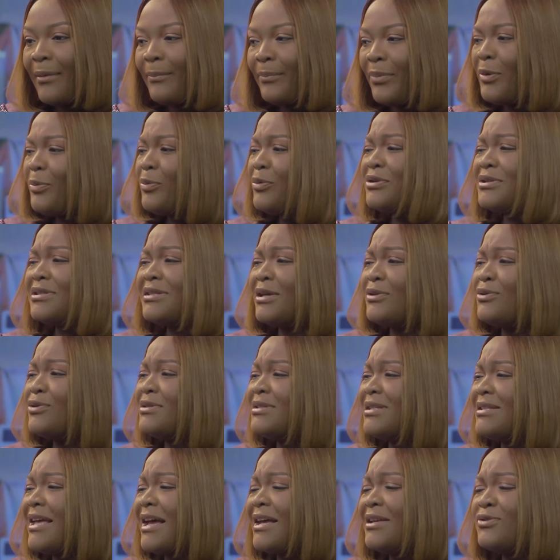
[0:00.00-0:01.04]
People say, don't
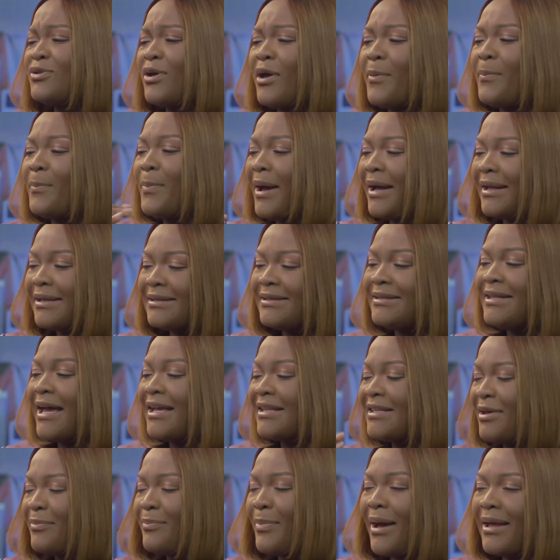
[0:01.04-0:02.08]
say that's not a bad,
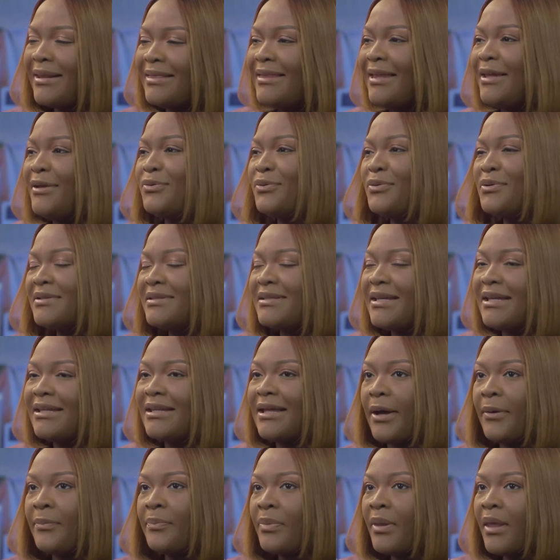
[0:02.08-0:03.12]
that's a bad thing. Don't say
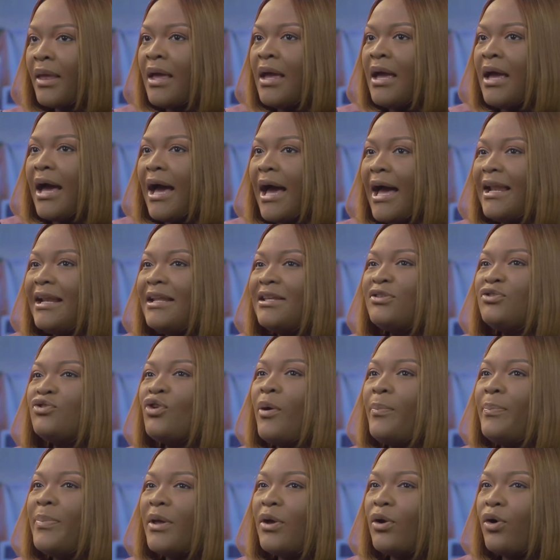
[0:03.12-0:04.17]
that. And it's
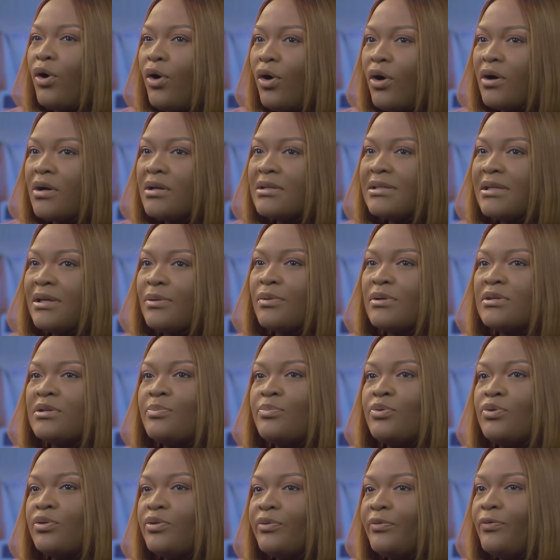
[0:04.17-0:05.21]
not because it
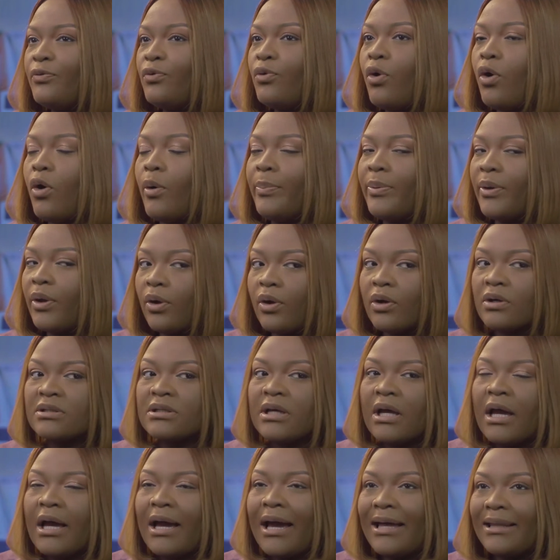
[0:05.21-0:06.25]
wasn't beautiful or because,
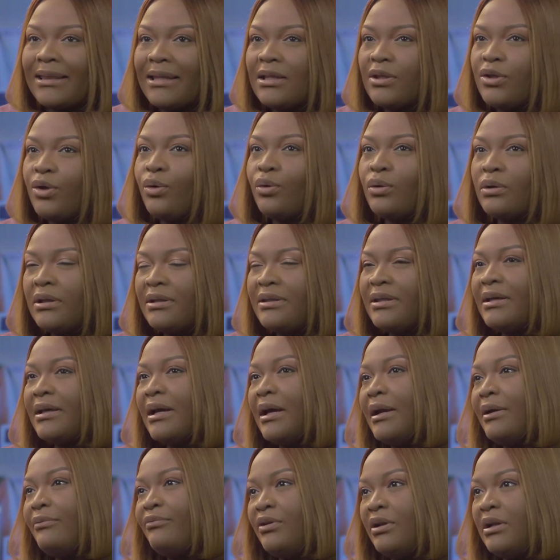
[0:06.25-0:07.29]
I think the only thing
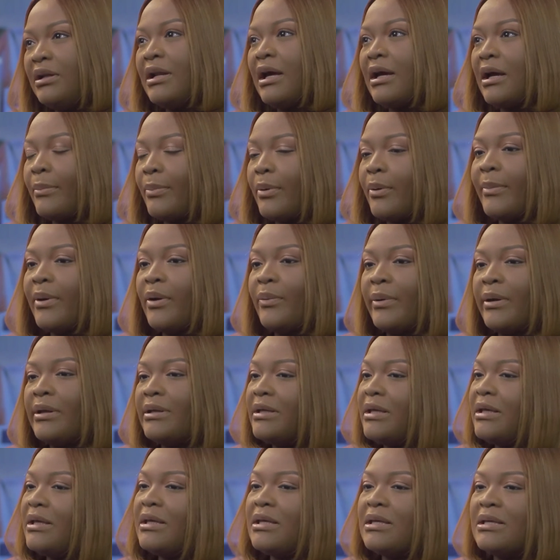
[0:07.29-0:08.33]
I really like about my
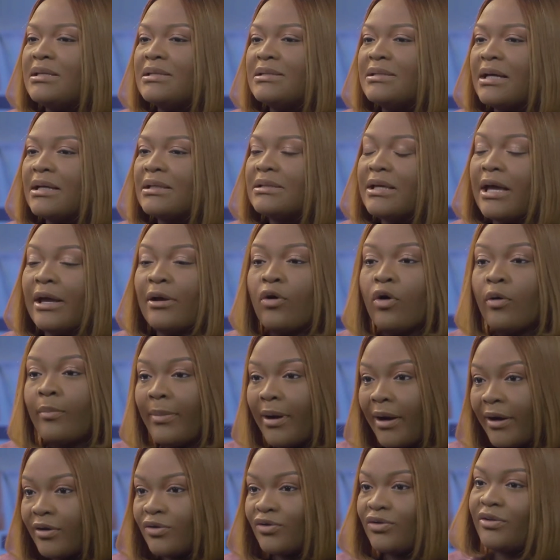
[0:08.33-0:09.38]
wedding is that I got
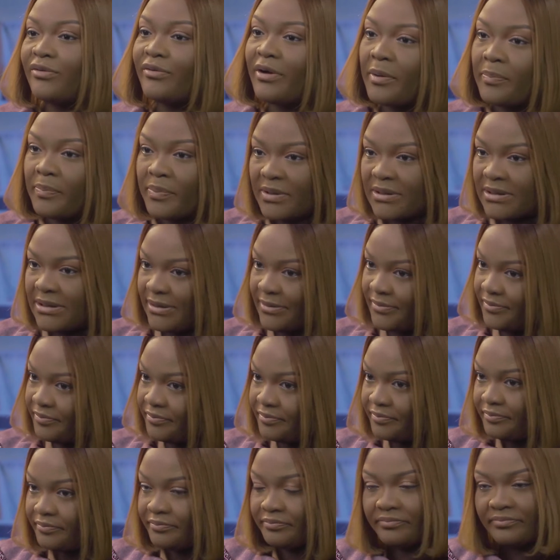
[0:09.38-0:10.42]
married to the right person.
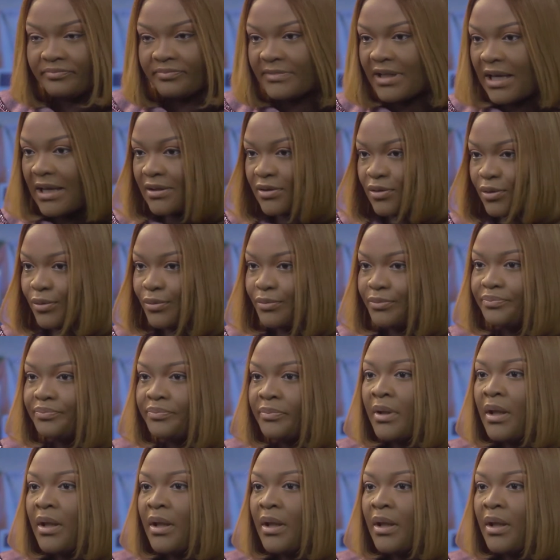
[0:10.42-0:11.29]
That's all.